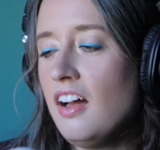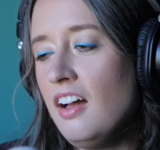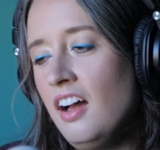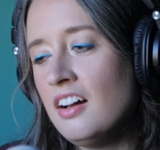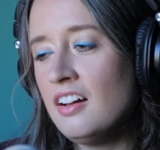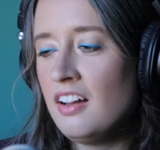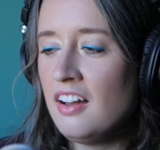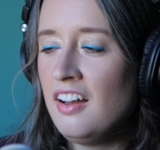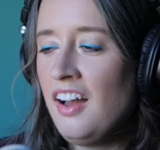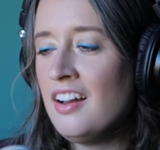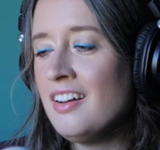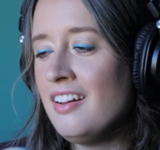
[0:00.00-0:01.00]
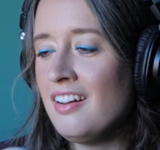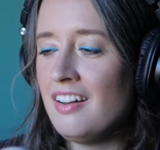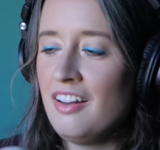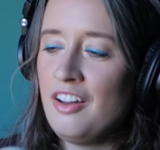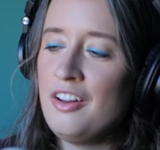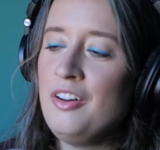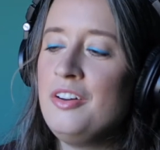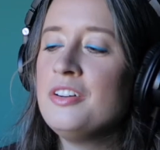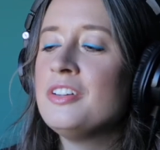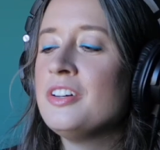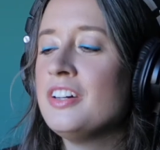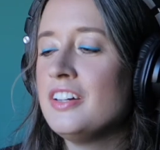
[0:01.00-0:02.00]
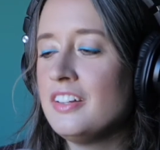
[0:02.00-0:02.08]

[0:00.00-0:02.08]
Oh, oh, oh.